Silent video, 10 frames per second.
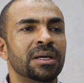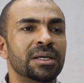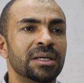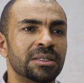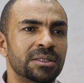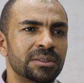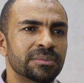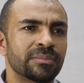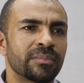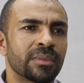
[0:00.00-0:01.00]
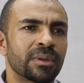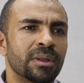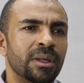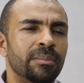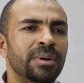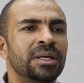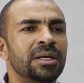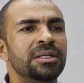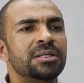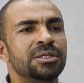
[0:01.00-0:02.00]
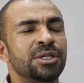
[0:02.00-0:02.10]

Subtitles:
Khidr, but Khidr